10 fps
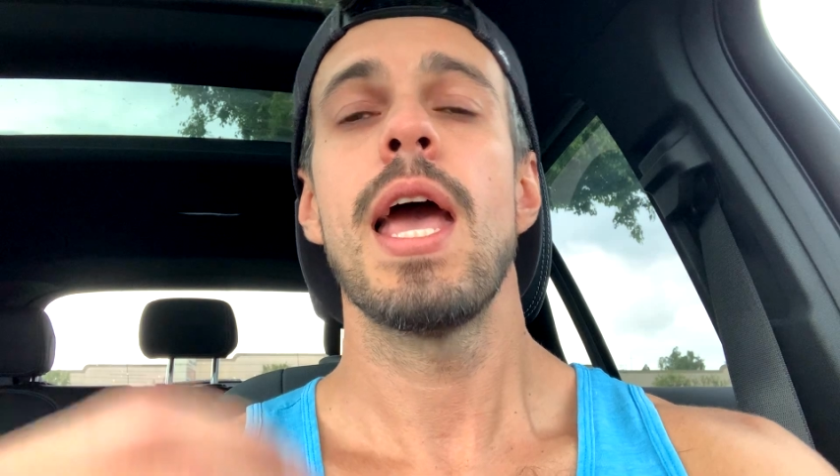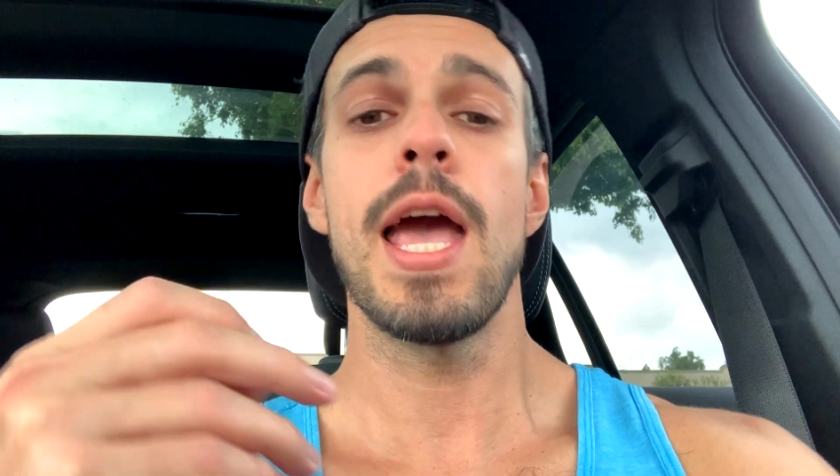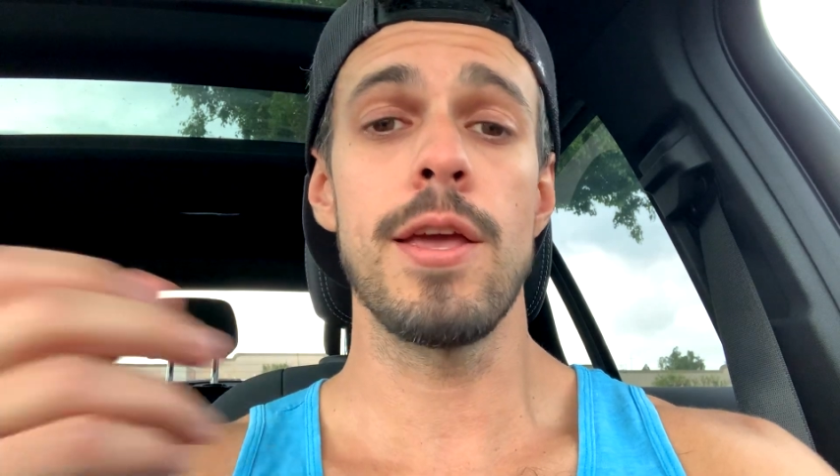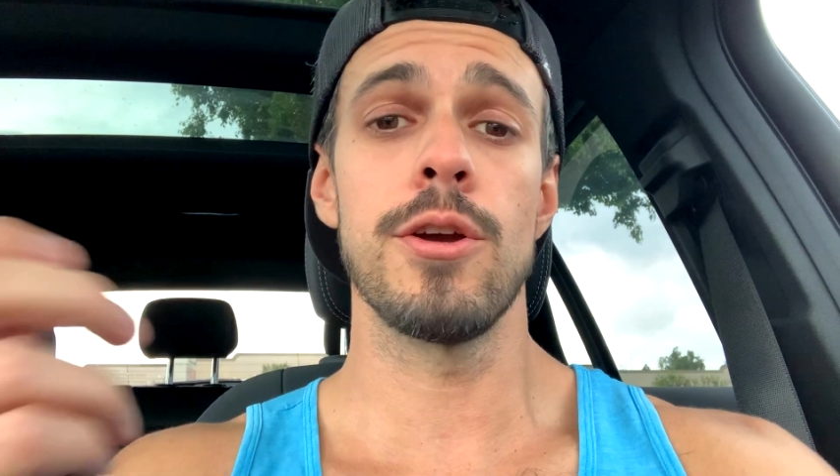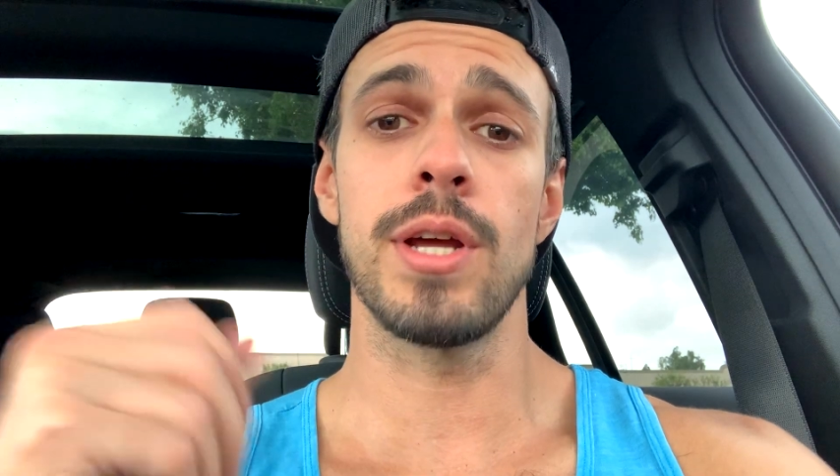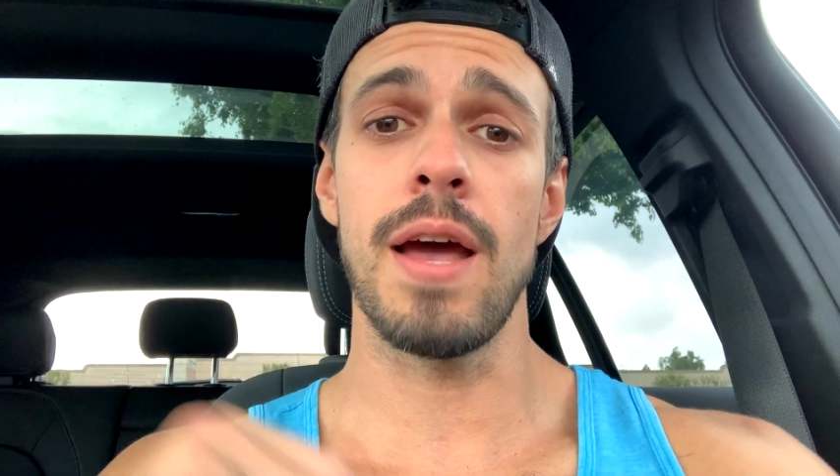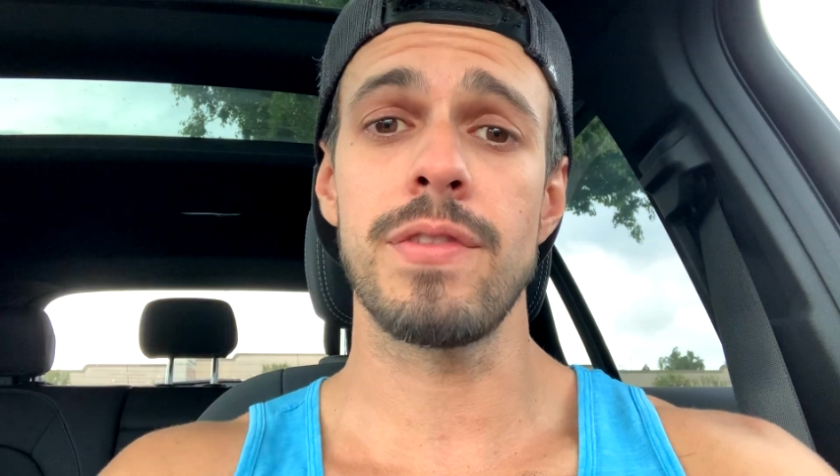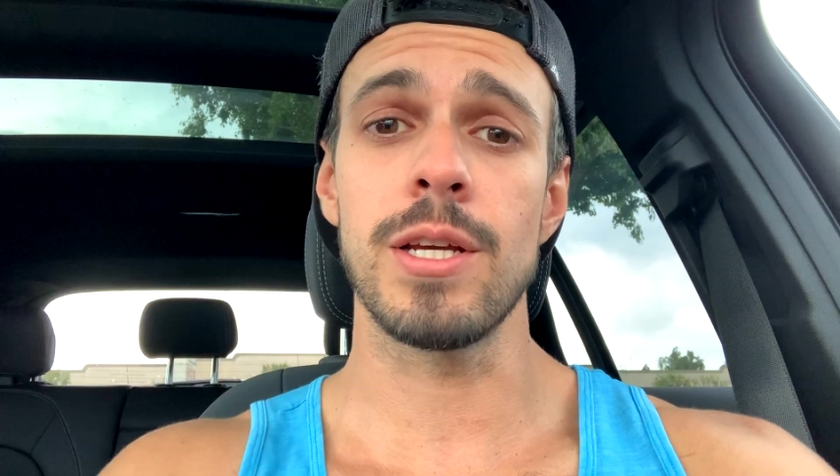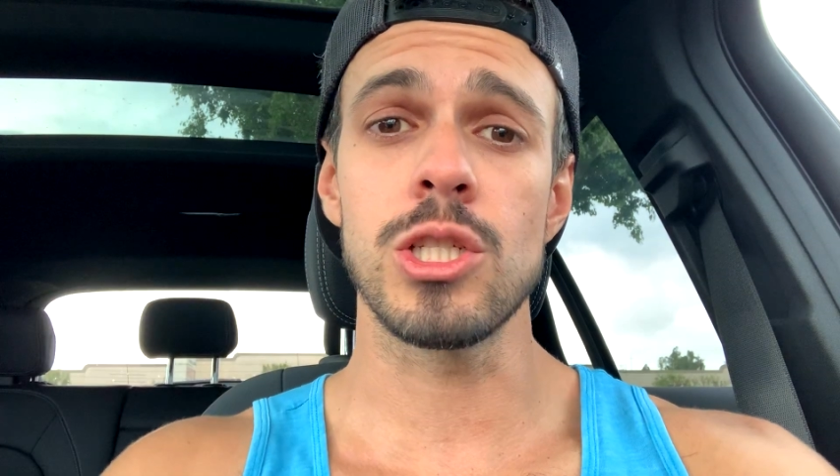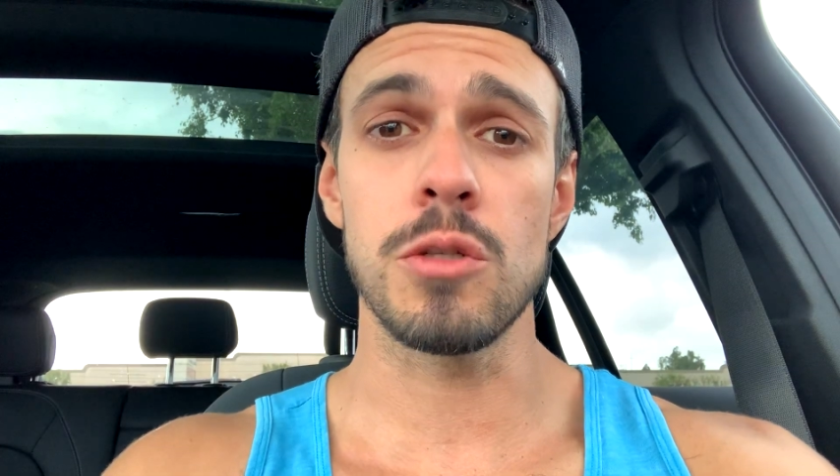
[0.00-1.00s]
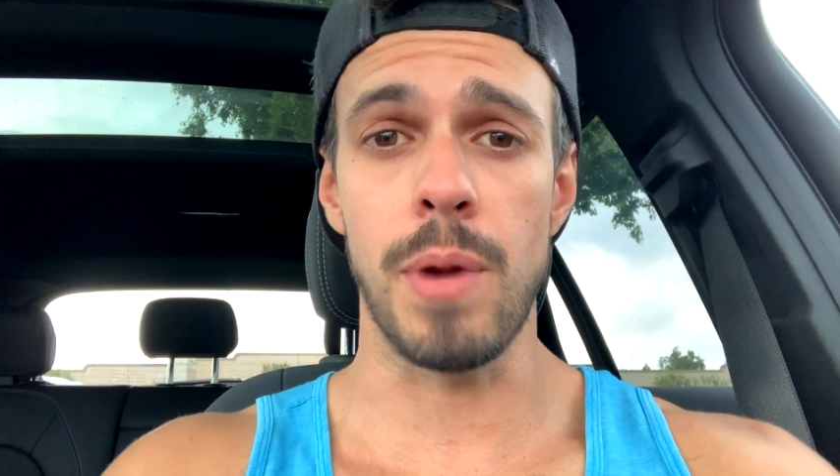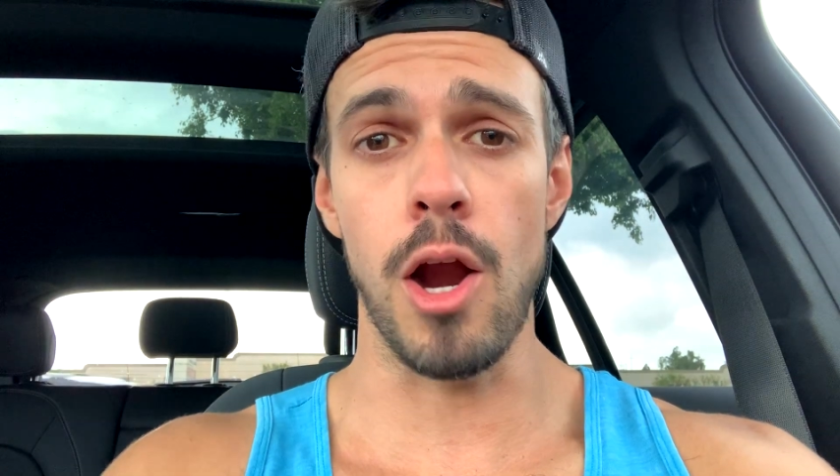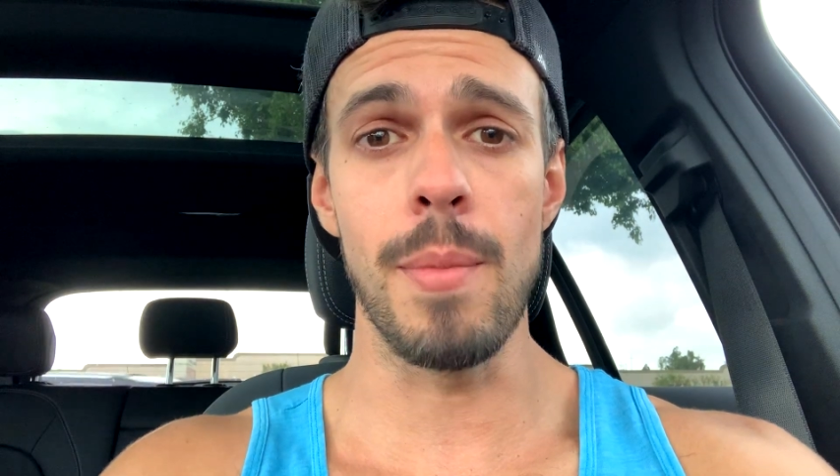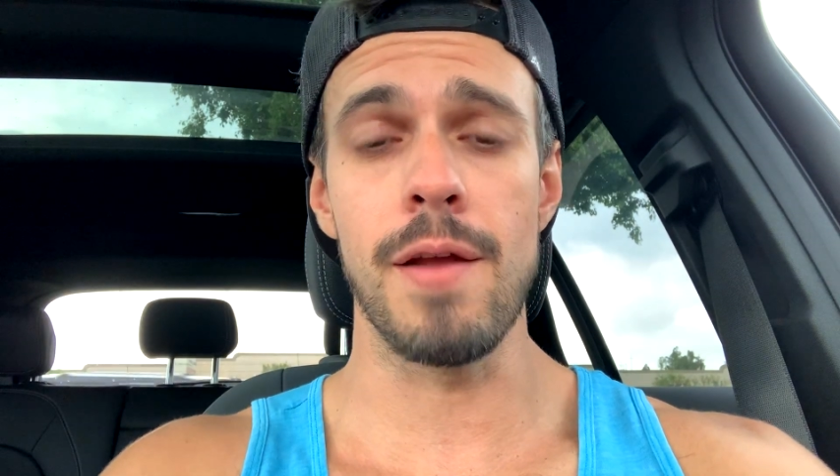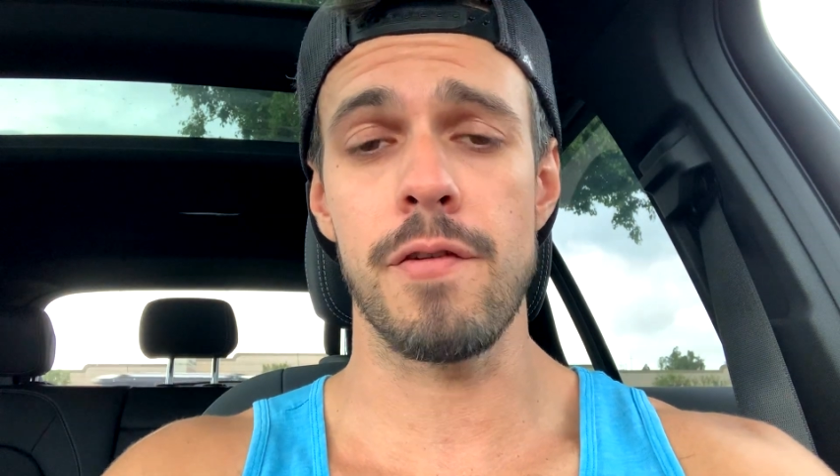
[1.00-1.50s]
hey, you're going to have to
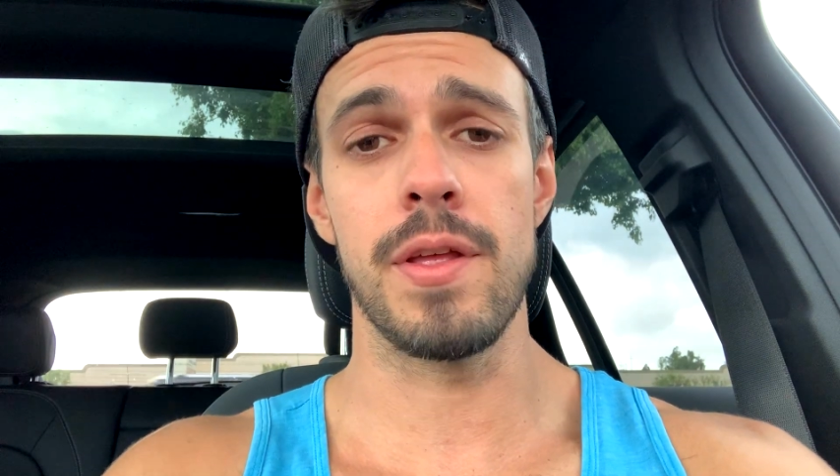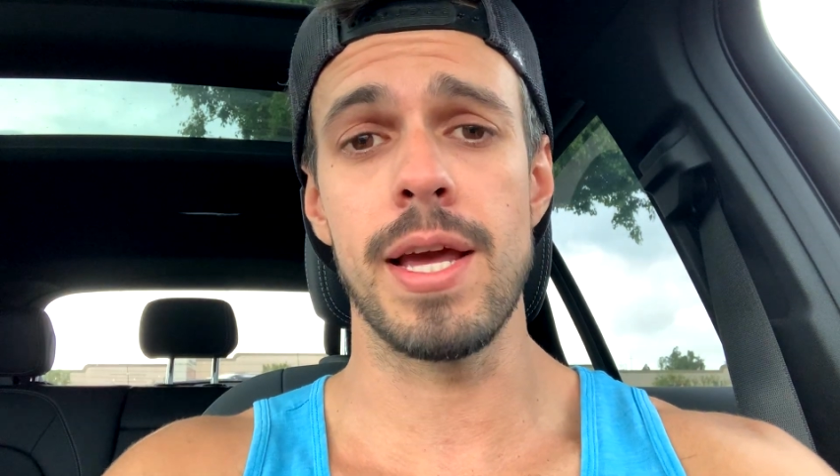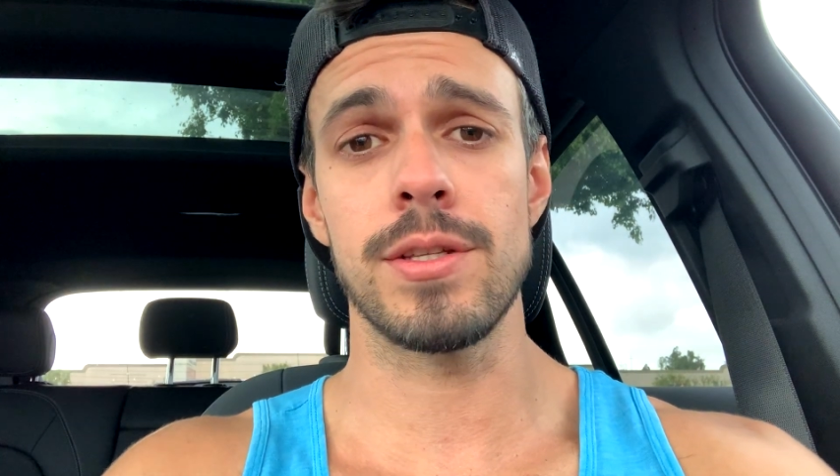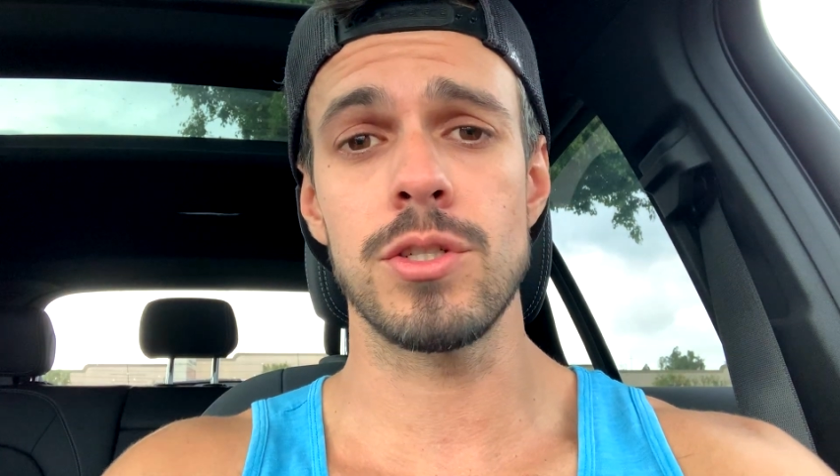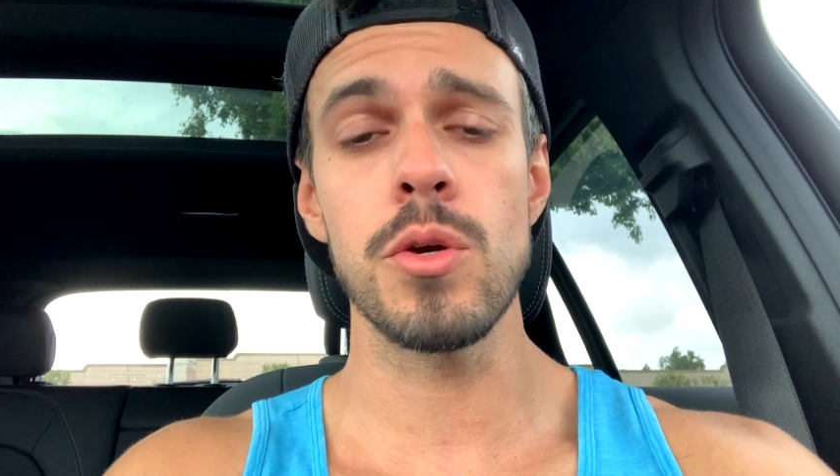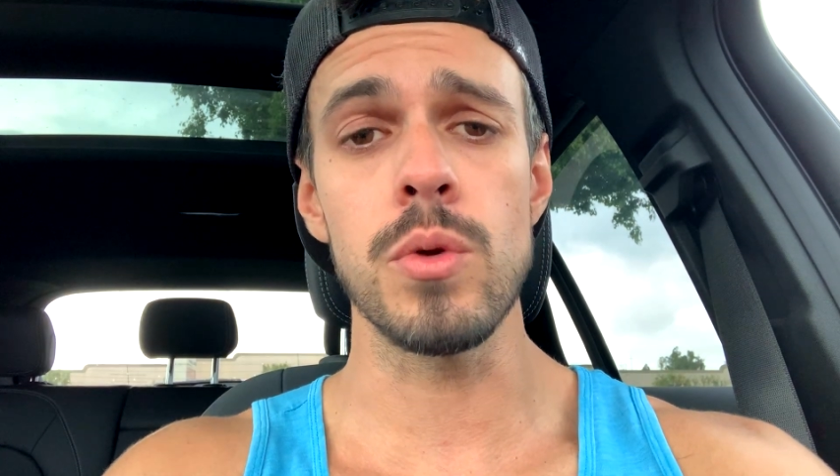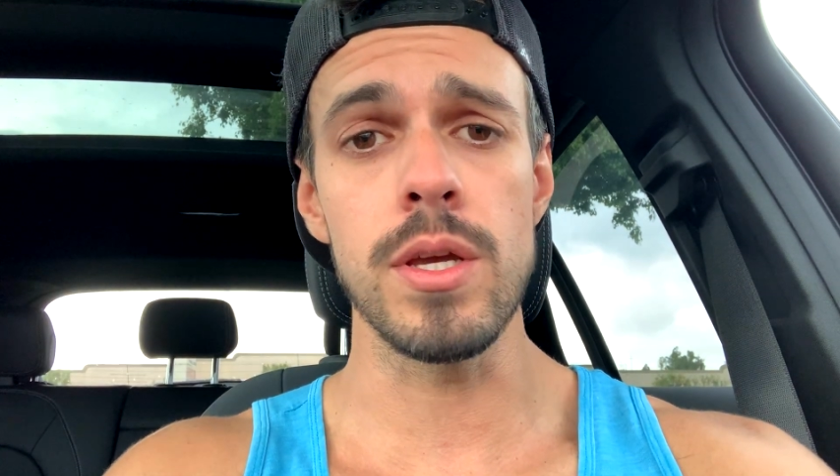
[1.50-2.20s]
experiment for the next 2